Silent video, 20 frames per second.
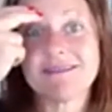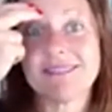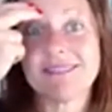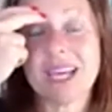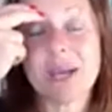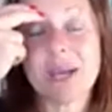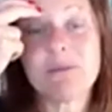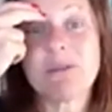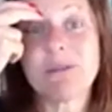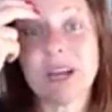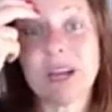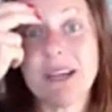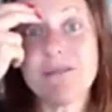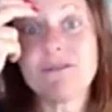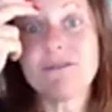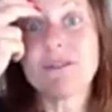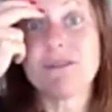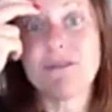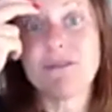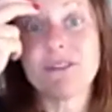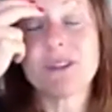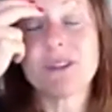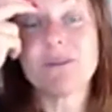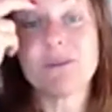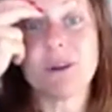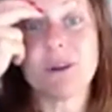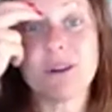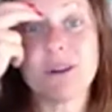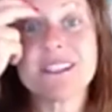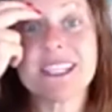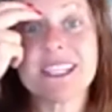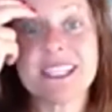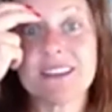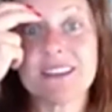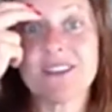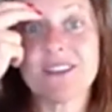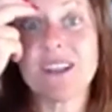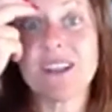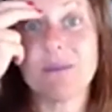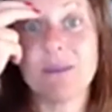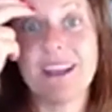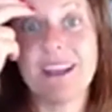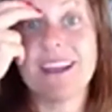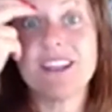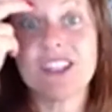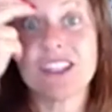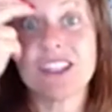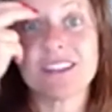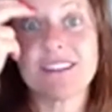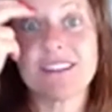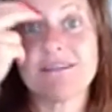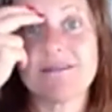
I'm grateful for the process of elimination.